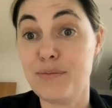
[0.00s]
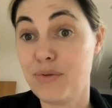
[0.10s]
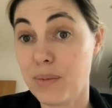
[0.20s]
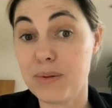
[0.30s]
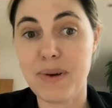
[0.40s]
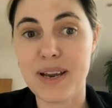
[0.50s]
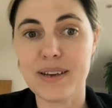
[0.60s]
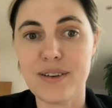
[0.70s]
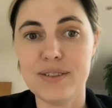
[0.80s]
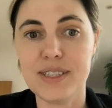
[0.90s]

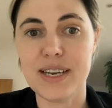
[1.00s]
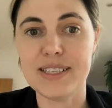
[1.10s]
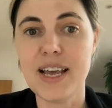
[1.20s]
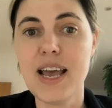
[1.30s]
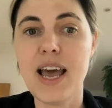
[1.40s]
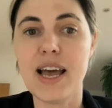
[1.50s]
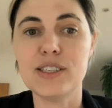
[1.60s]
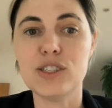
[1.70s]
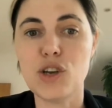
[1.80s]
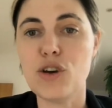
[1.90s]
problematic content and
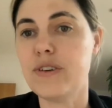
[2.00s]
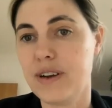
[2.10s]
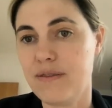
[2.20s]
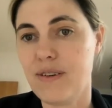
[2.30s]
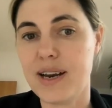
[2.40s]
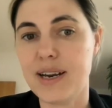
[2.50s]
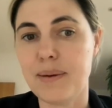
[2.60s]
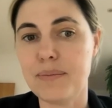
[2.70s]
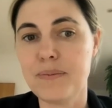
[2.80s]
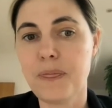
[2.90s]
serving it right up.
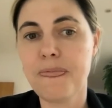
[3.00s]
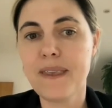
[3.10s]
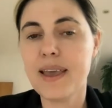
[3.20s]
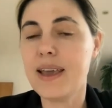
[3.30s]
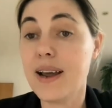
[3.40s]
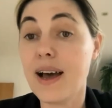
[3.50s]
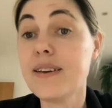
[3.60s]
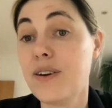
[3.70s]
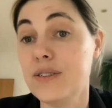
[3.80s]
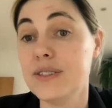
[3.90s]
In other
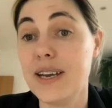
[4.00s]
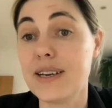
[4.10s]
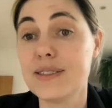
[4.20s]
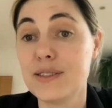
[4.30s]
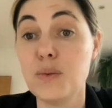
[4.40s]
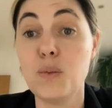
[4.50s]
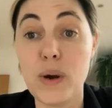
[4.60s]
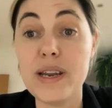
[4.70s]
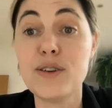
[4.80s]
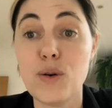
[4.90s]
contexts,
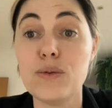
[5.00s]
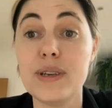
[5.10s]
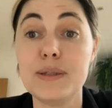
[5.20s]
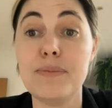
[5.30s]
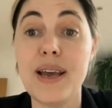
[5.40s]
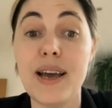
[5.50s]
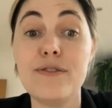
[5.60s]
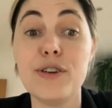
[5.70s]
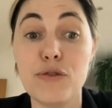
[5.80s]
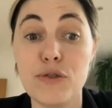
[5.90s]
we'd call this
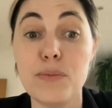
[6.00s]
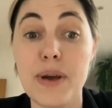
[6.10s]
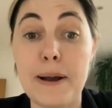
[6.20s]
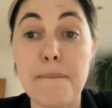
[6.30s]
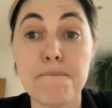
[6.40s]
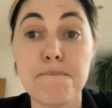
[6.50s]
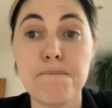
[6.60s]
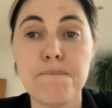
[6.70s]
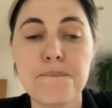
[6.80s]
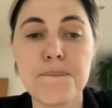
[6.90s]
behaviour grooming.
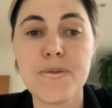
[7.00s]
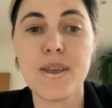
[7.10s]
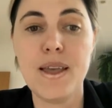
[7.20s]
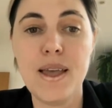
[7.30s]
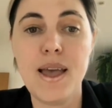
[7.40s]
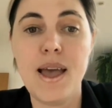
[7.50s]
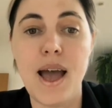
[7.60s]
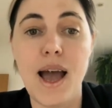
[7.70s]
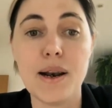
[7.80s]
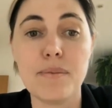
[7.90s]

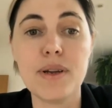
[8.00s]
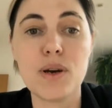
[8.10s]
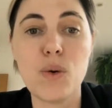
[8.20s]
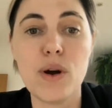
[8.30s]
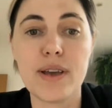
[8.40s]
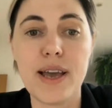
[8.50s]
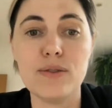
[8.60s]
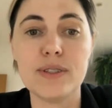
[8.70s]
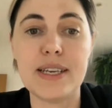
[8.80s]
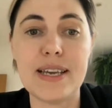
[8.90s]
And I'm going to quote
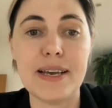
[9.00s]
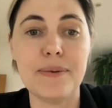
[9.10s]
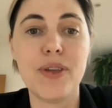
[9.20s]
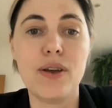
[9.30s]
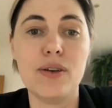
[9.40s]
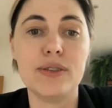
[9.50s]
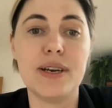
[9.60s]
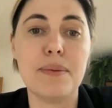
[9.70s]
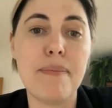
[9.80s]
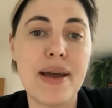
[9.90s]
Kelsey here, who's an
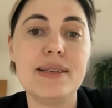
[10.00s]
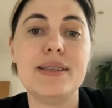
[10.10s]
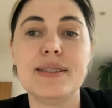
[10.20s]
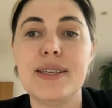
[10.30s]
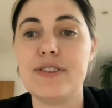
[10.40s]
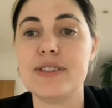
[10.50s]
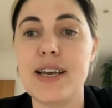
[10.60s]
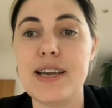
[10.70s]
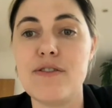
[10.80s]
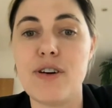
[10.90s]
amazing
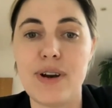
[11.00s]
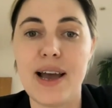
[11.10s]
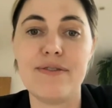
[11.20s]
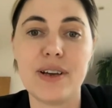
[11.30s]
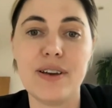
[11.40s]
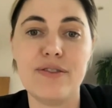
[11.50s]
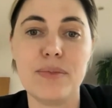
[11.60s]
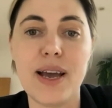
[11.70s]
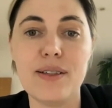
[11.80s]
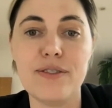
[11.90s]
17 year old advocate
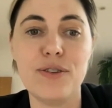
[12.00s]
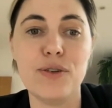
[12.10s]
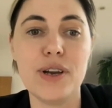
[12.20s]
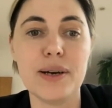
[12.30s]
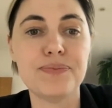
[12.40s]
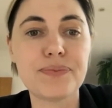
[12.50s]
from California,